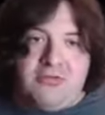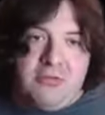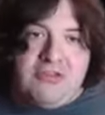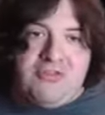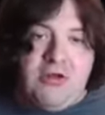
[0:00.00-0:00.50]

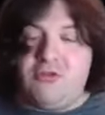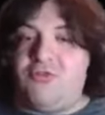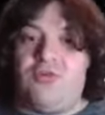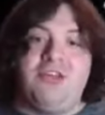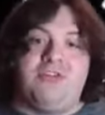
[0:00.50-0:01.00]
which, you know,
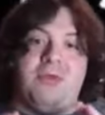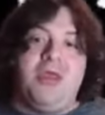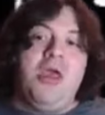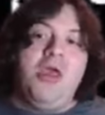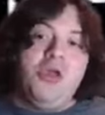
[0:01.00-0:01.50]
trust me,
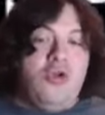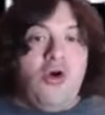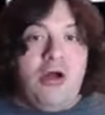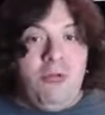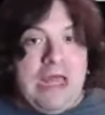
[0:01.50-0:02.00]

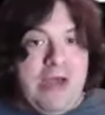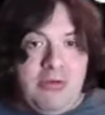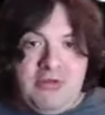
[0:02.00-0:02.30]
normally I would